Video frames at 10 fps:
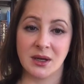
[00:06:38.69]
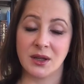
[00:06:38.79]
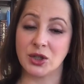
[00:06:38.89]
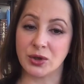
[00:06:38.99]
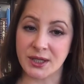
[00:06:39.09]

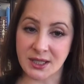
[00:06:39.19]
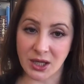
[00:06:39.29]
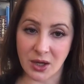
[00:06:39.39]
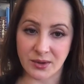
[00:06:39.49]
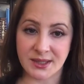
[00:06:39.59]
The doors
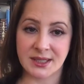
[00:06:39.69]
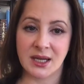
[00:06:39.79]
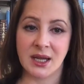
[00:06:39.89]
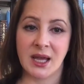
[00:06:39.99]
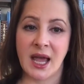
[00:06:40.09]
closed,
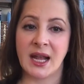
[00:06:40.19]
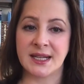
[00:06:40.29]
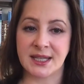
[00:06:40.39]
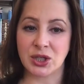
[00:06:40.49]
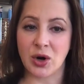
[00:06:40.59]
and
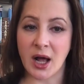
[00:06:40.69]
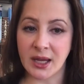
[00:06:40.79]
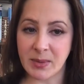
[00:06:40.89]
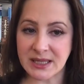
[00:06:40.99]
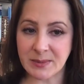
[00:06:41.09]
as the
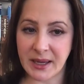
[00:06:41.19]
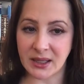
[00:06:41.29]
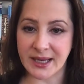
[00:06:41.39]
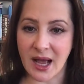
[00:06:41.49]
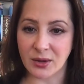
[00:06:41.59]
trolley bus
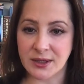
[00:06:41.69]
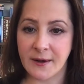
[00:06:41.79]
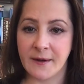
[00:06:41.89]
peeled out,